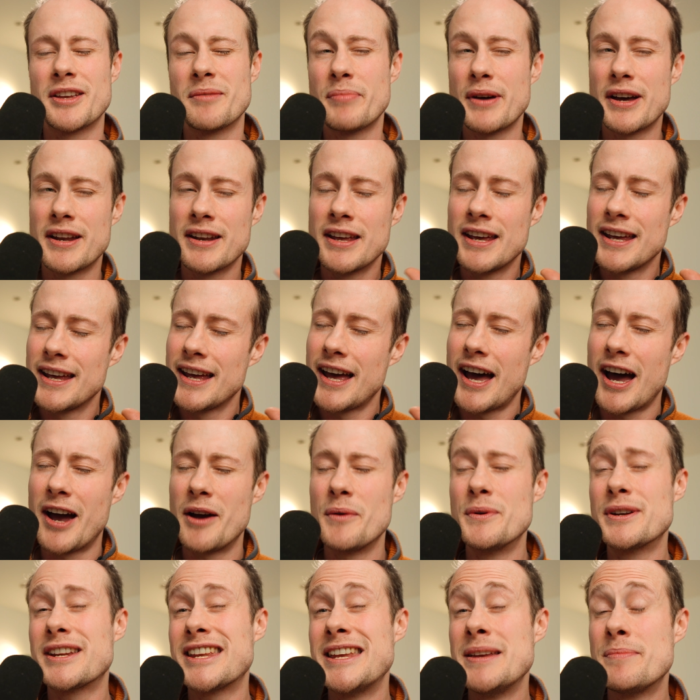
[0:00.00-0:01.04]
But I
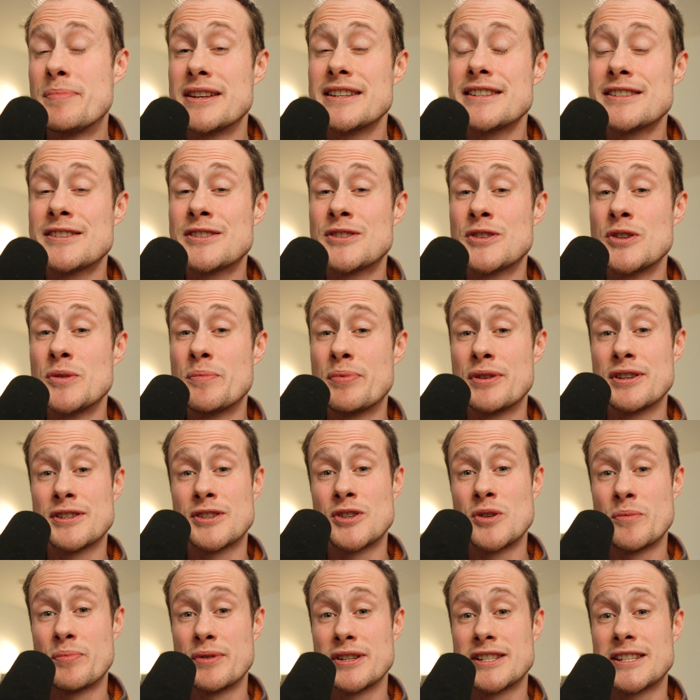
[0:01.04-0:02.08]
would keep it super,
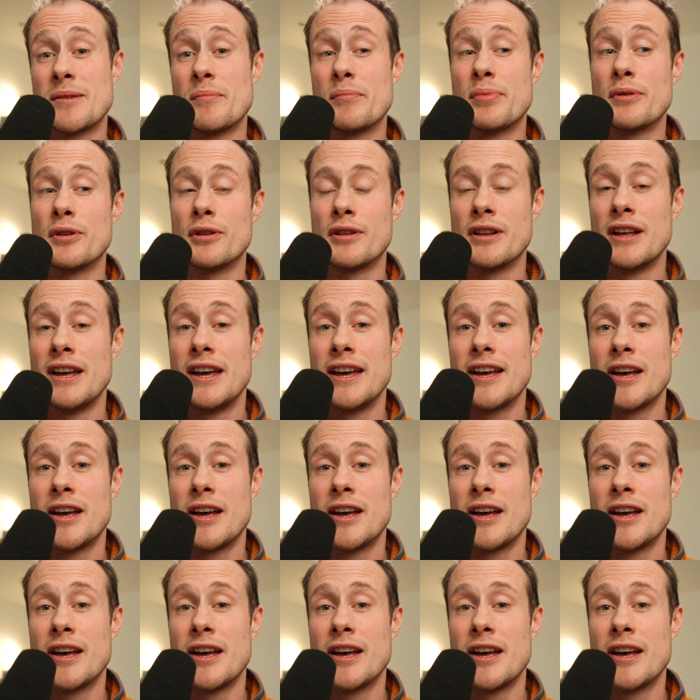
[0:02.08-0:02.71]
super simple.